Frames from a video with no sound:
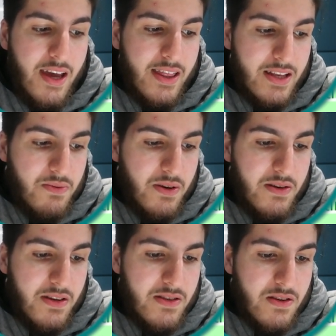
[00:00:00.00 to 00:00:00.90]
That's what you
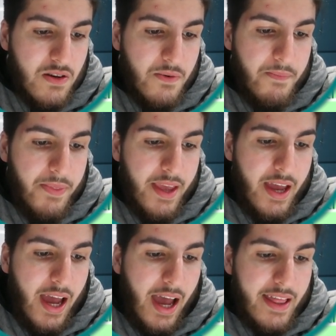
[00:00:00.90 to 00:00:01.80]
need to know.
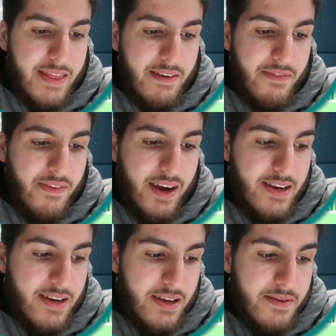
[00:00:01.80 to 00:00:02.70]
And then
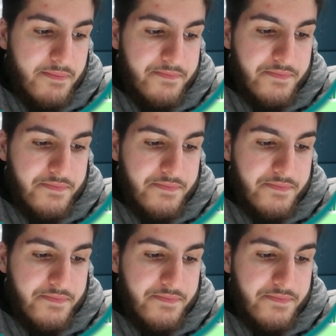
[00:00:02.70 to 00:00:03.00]
finally,